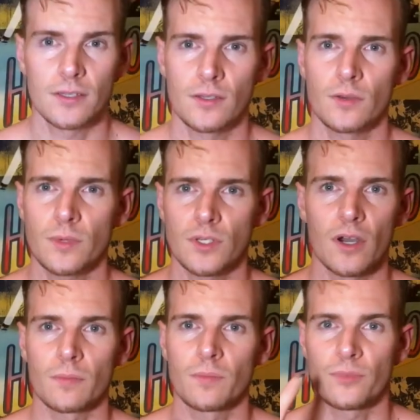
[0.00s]
Can you hear my
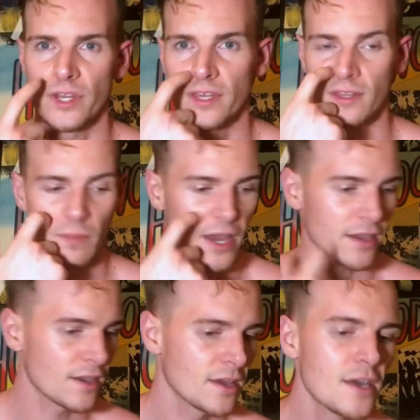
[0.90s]
dog breathing in the
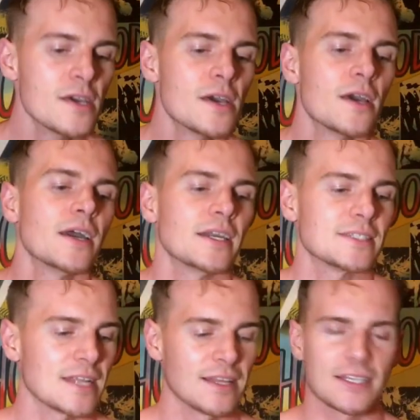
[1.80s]
back?
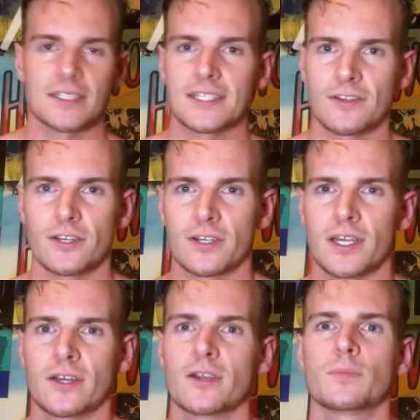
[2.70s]
It's not like a serial
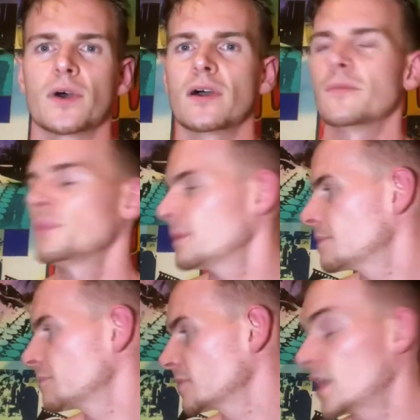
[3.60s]
killer, but
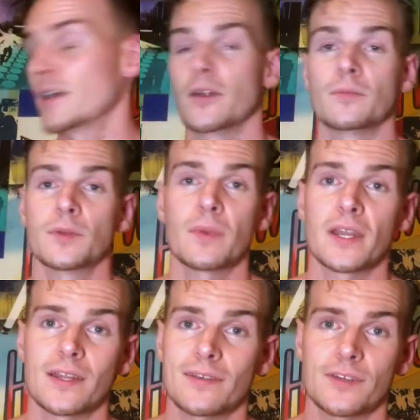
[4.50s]
I don't know. You might
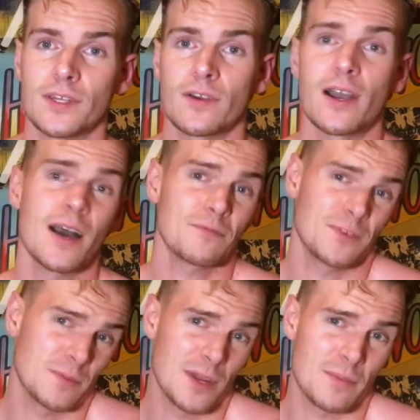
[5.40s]
not even hear it. I'm
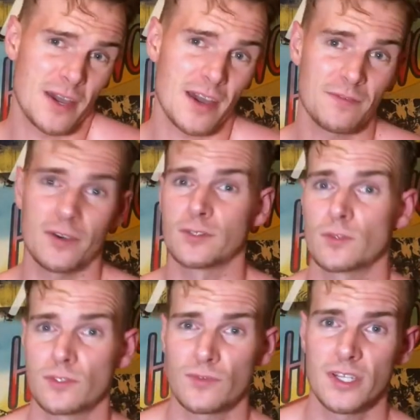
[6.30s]
filming on my iPhone,
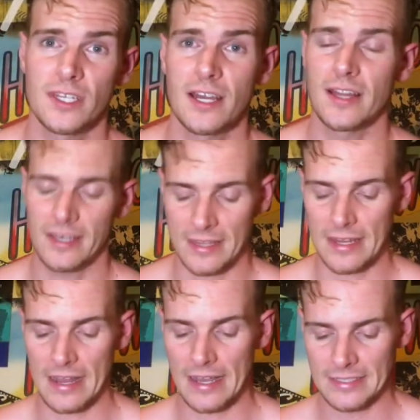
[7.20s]
so it's really not like
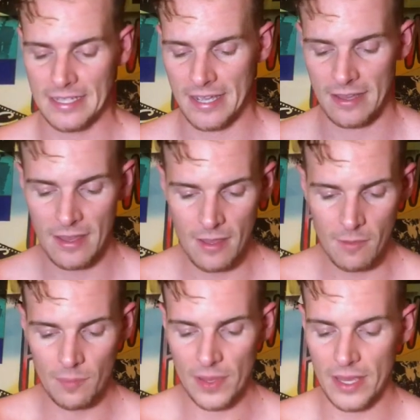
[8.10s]
that high tech.
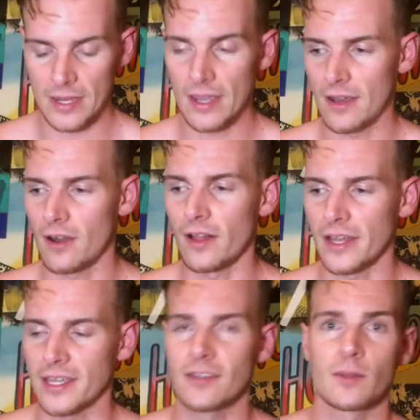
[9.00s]
But all
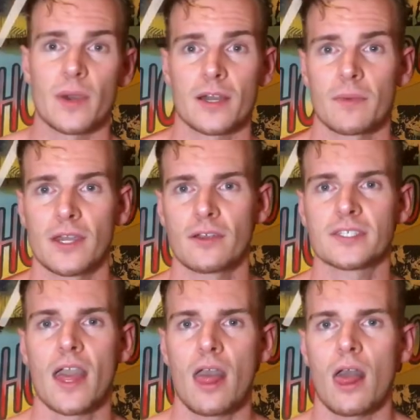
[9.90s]
I hear in the back of my ears.